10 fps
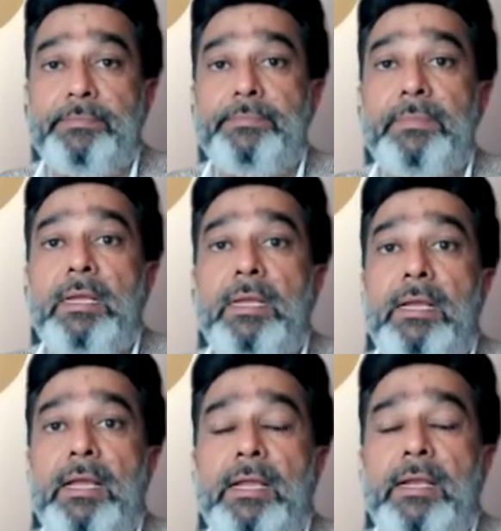play here.
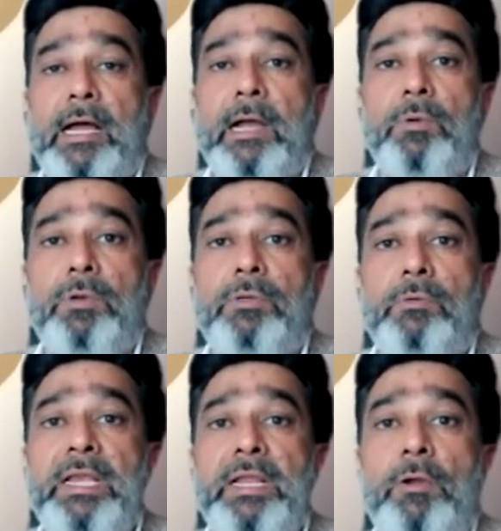And I
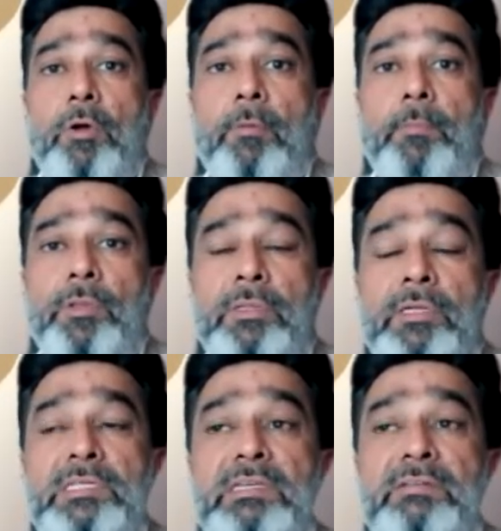would really call
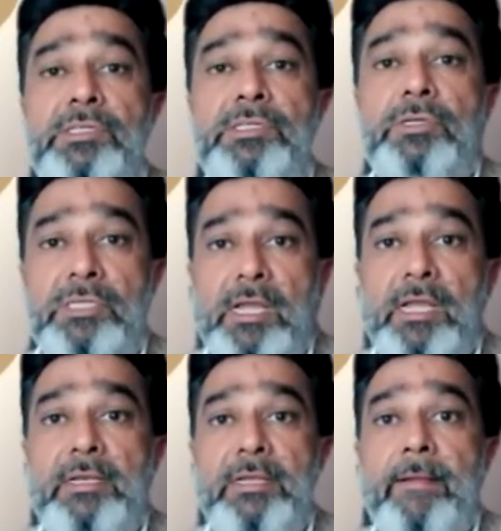upon the civil
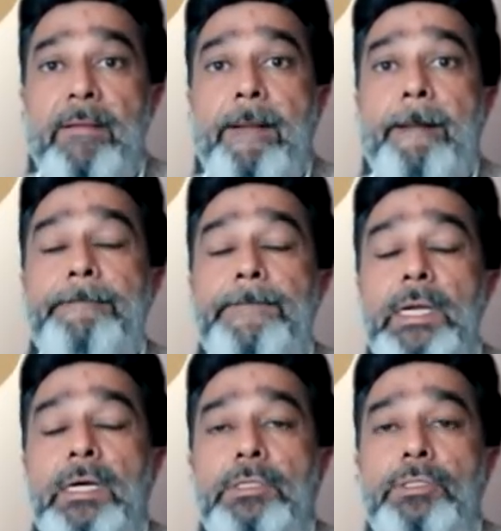society
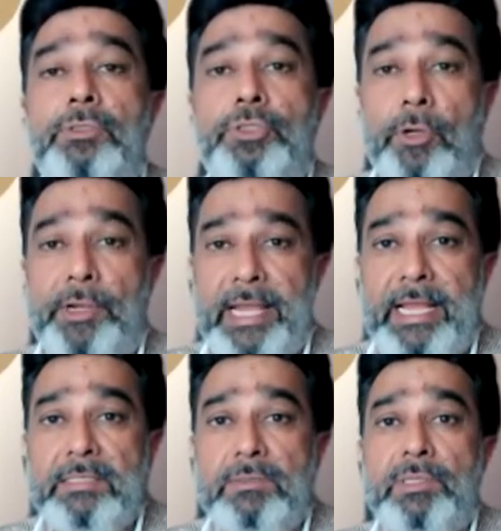to join
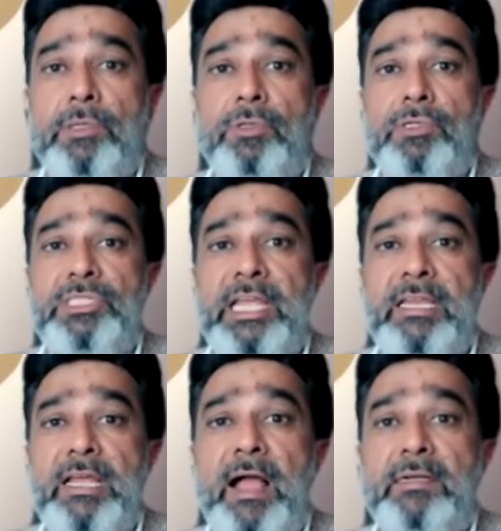hands with the non-state
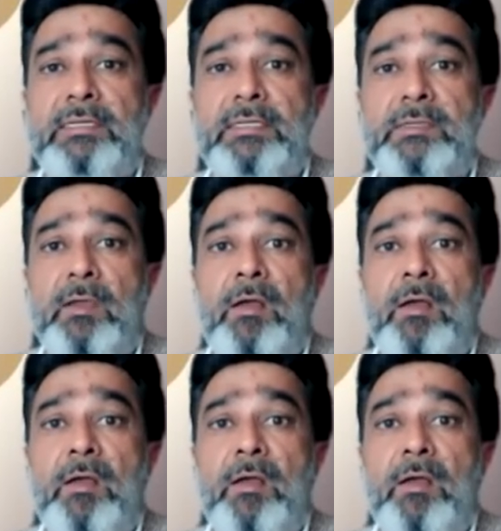actors,